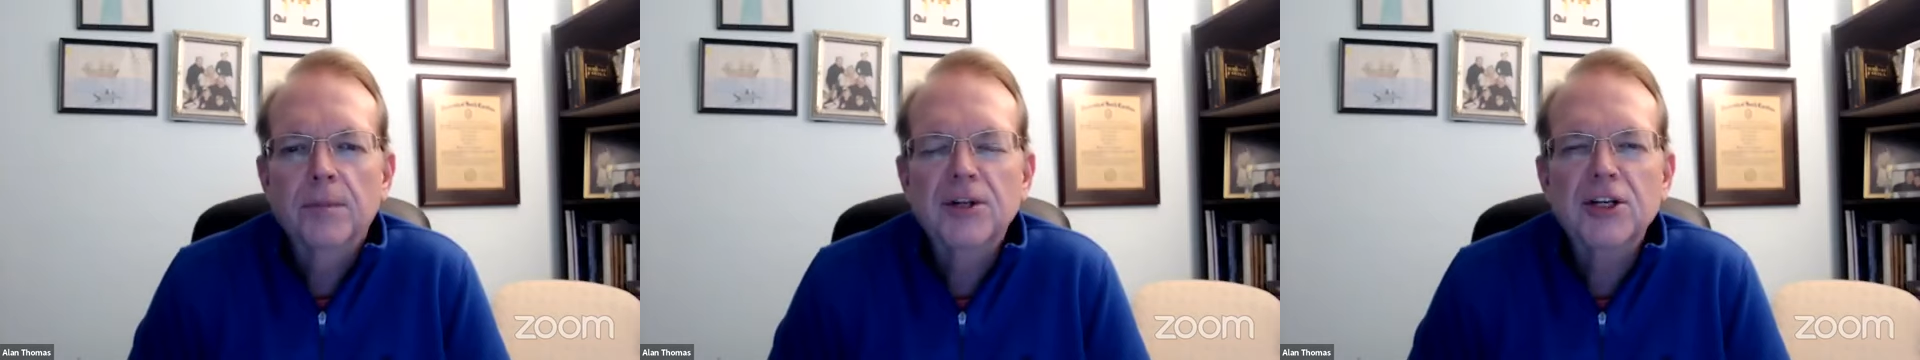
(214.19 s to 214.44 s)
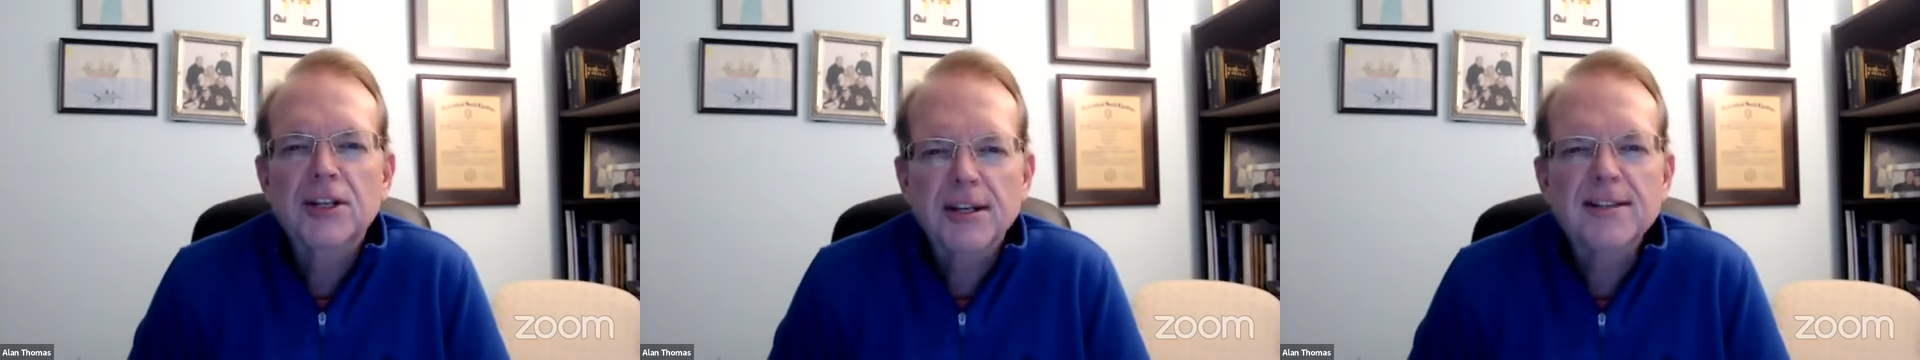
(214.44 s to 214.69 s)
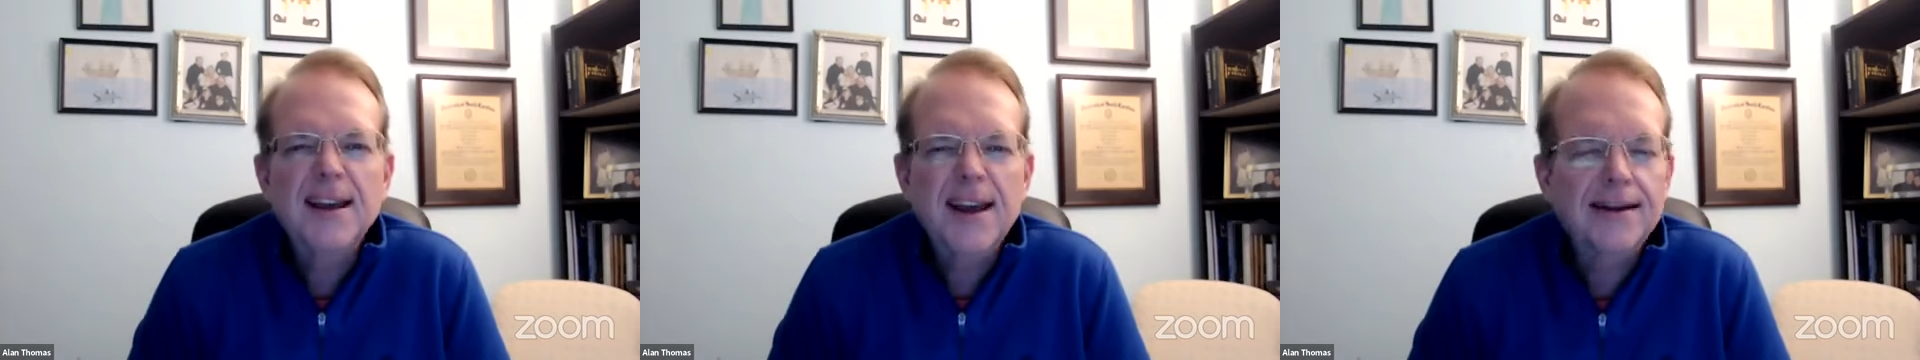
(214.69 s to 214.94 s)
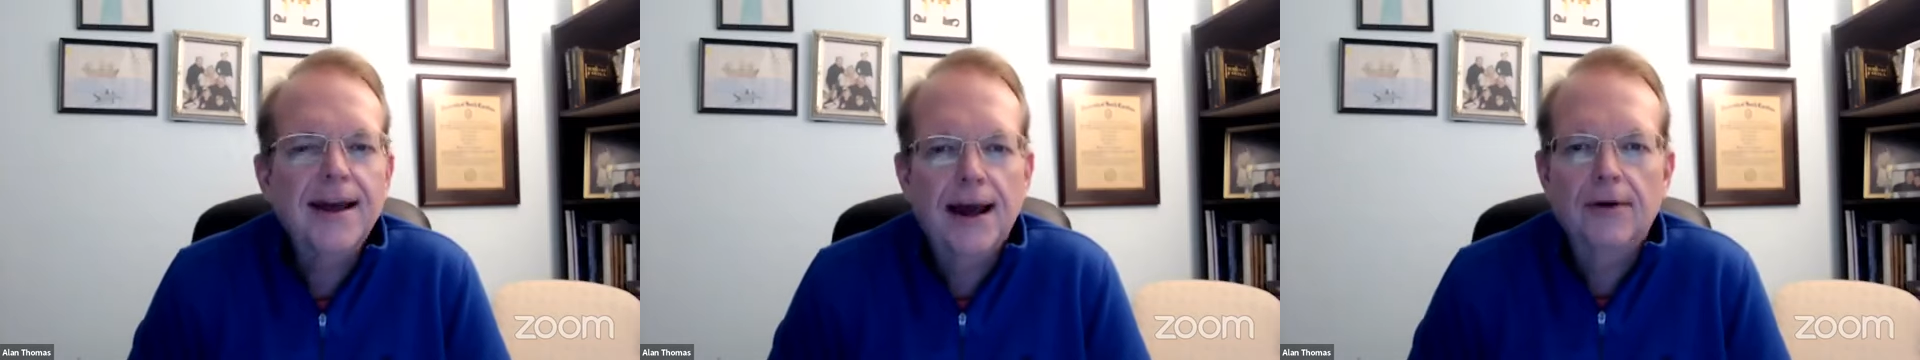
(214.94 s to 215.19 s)
but you just
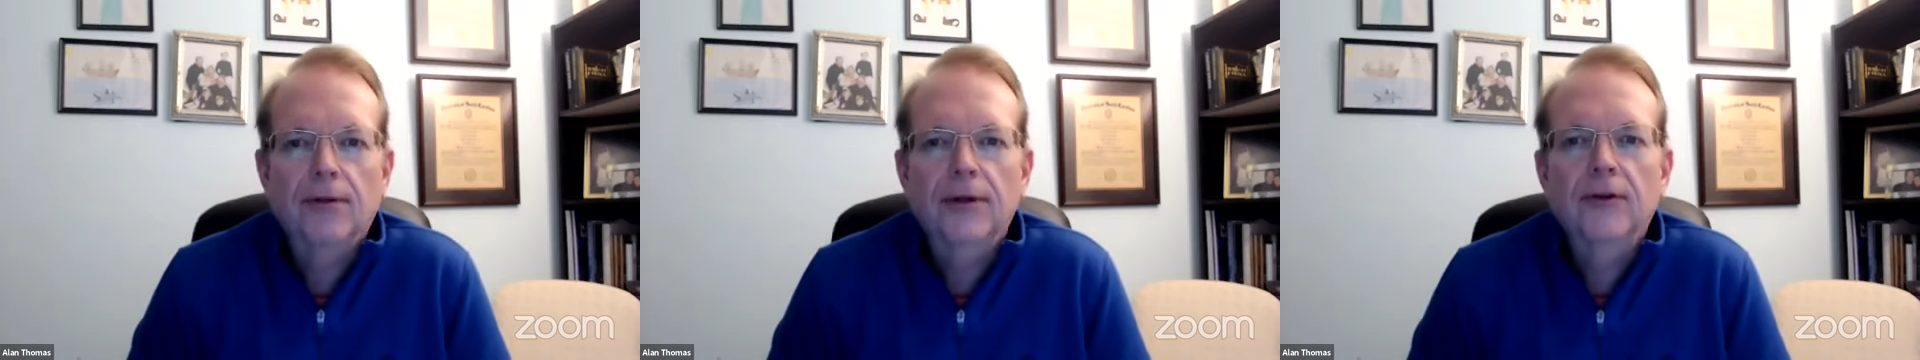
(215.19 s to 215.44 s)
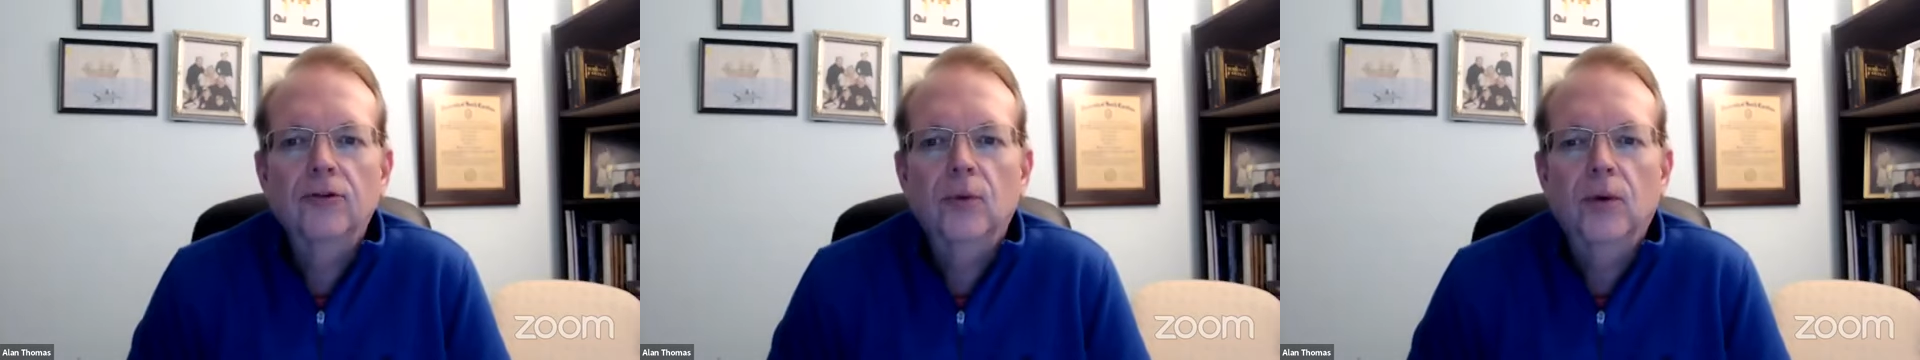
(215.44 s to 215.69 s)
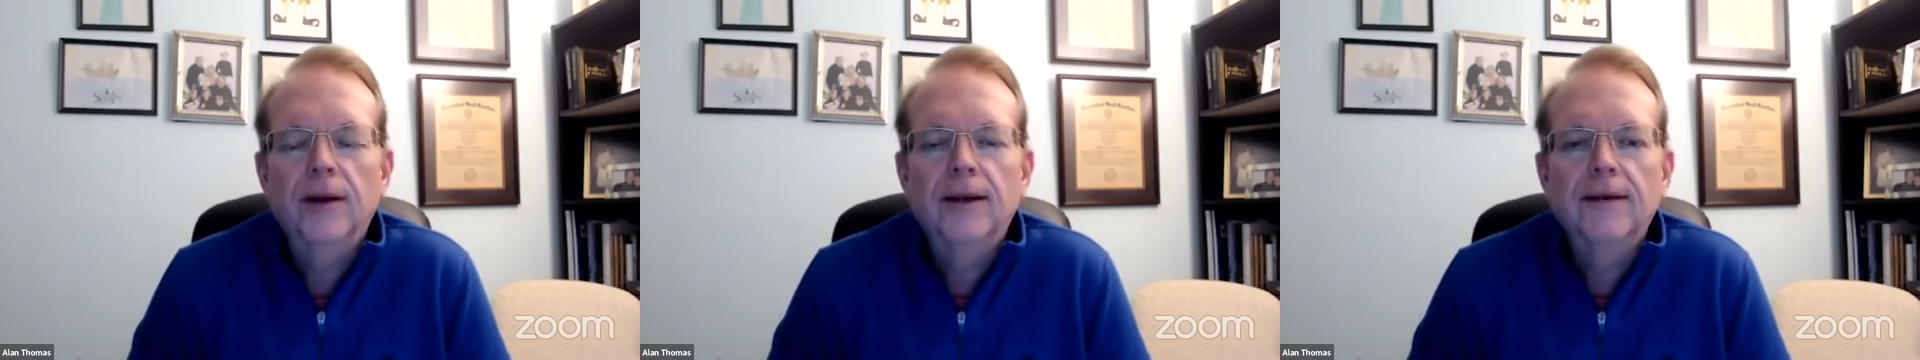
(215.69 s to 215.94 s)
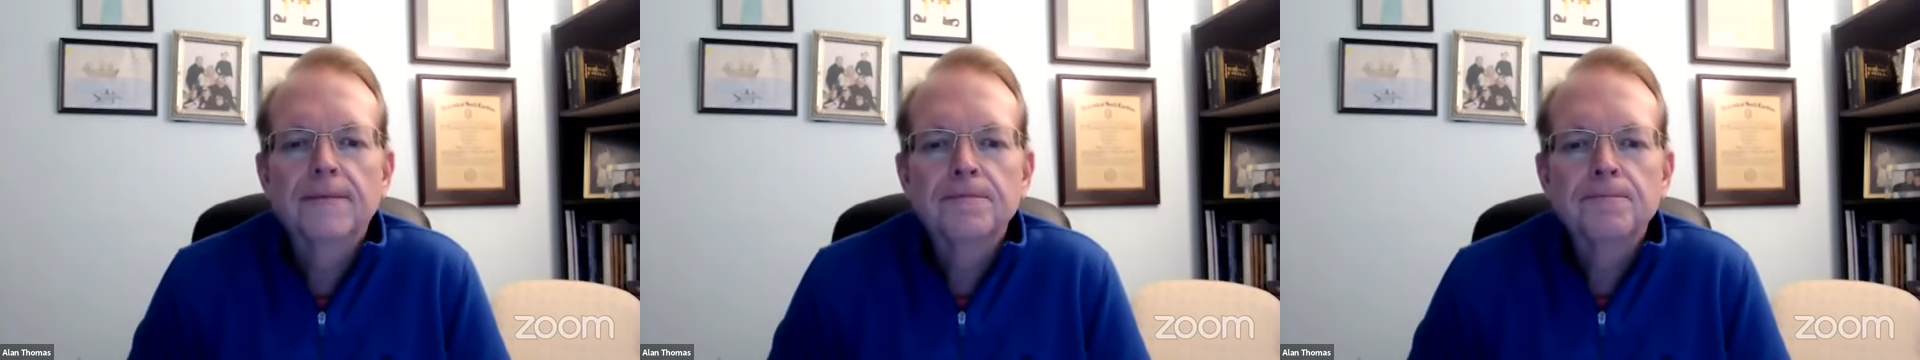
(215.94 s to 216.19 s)
can't tackle this
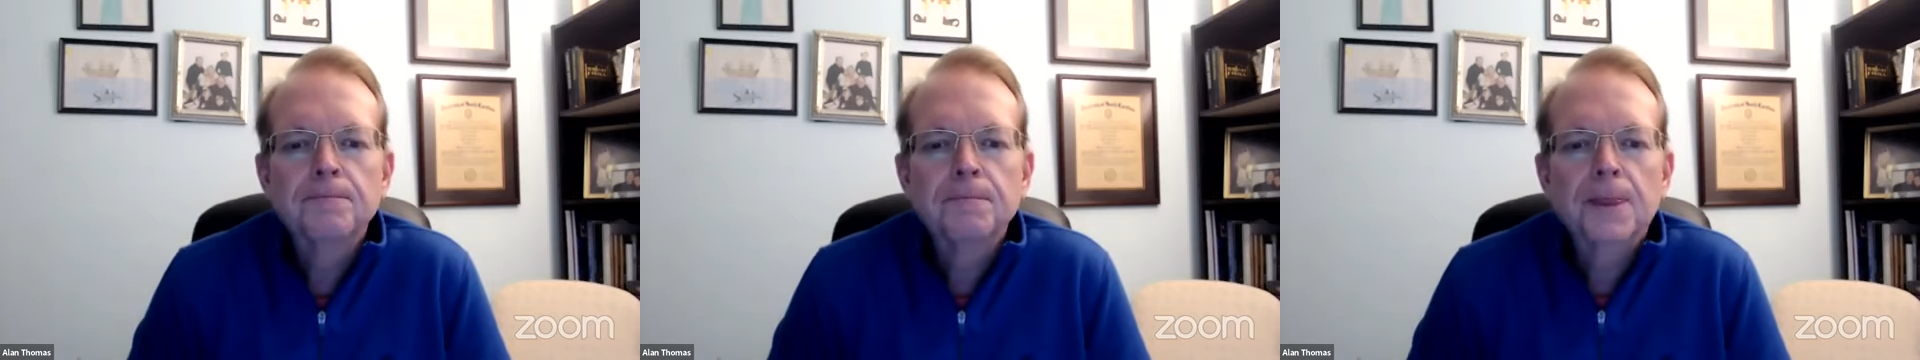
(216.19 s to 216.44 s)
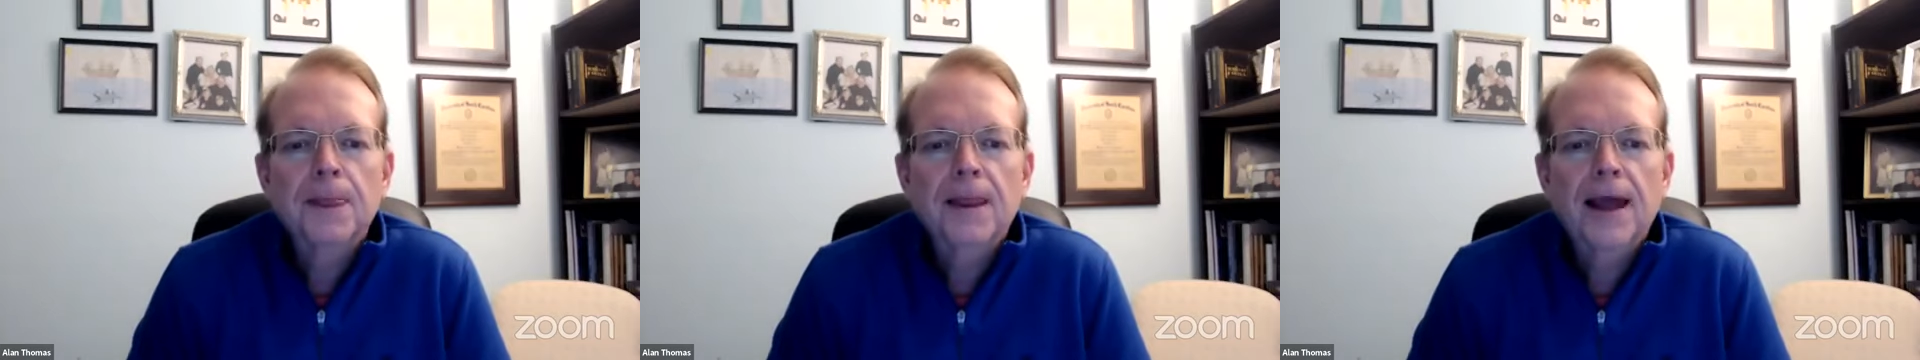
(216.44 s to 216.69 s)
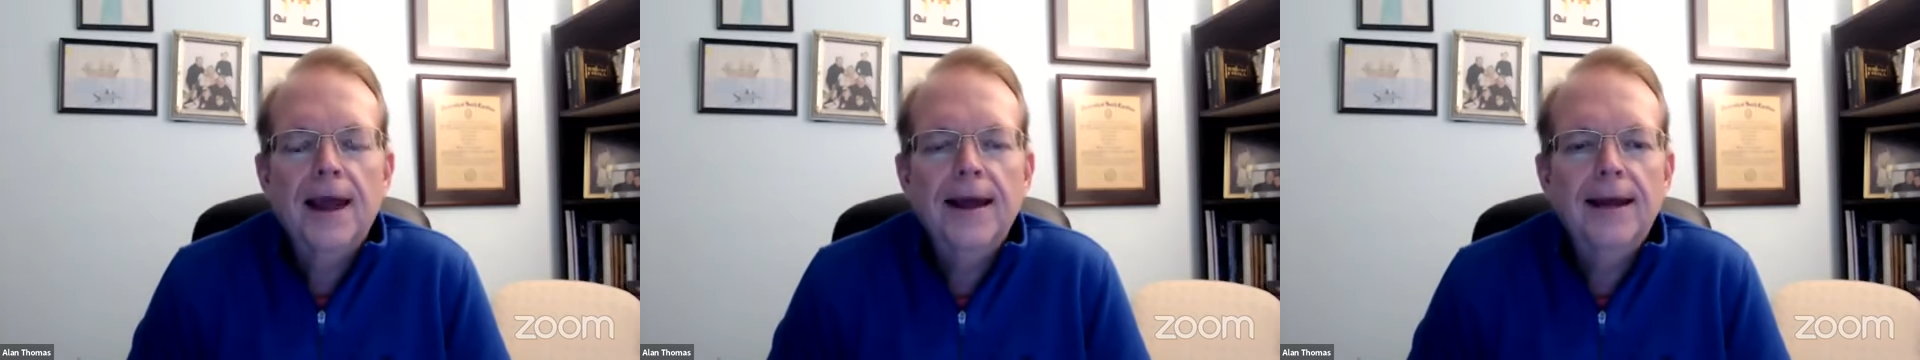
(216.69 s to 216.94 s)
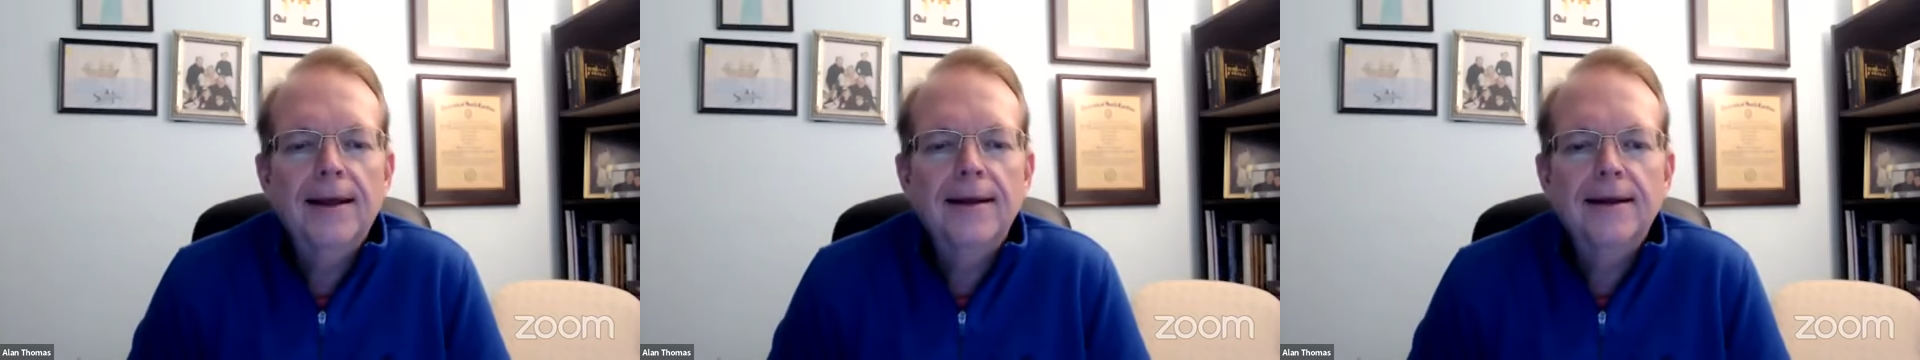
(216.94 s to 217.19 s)
one.
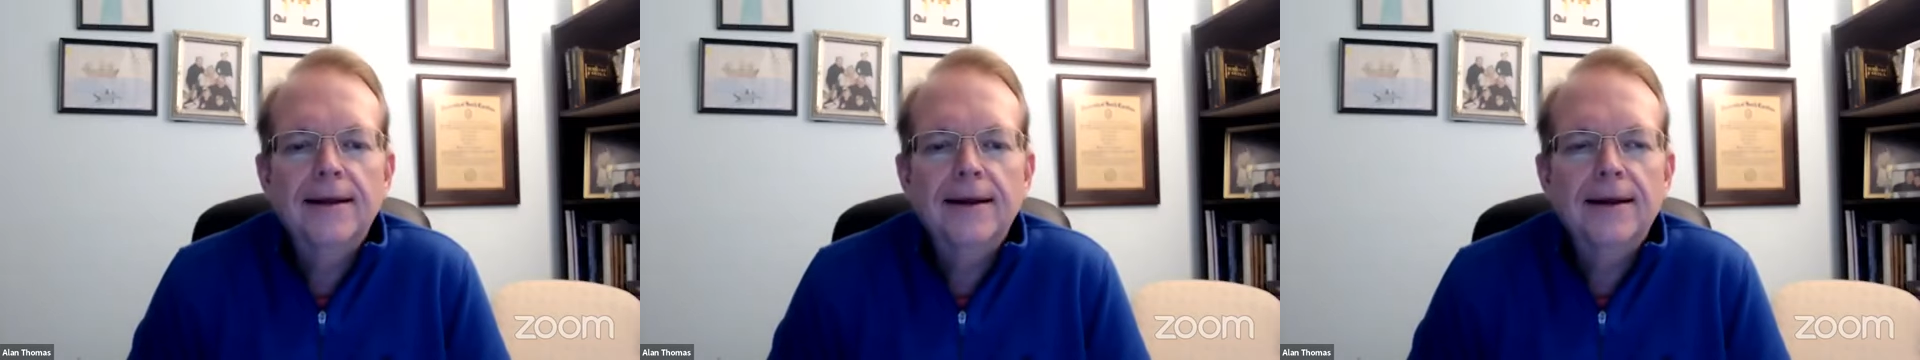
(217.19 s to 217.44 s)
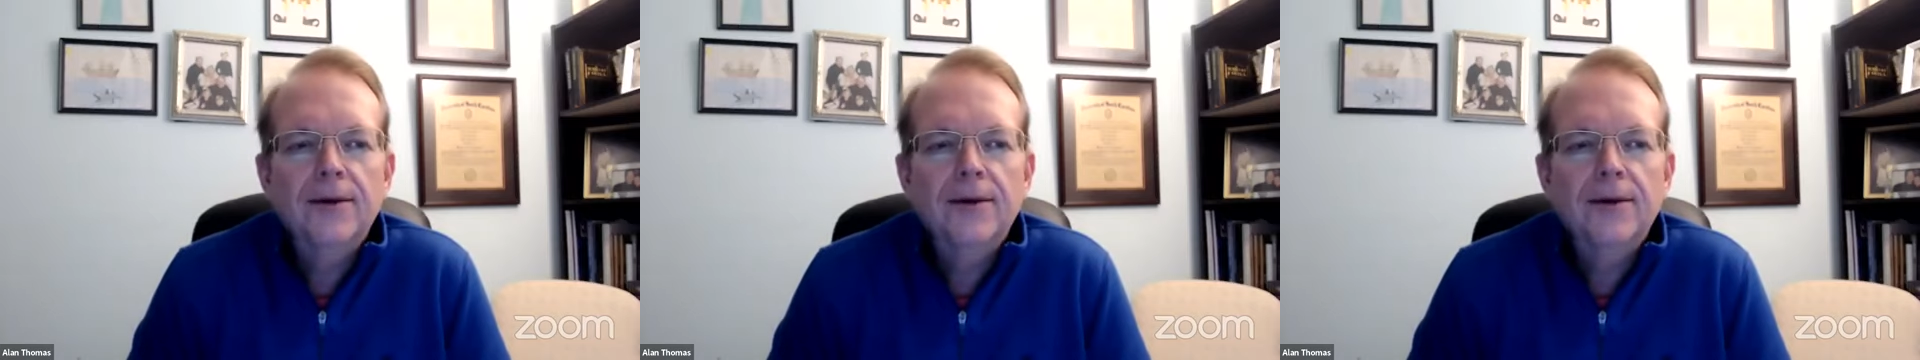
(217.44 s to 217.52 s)
And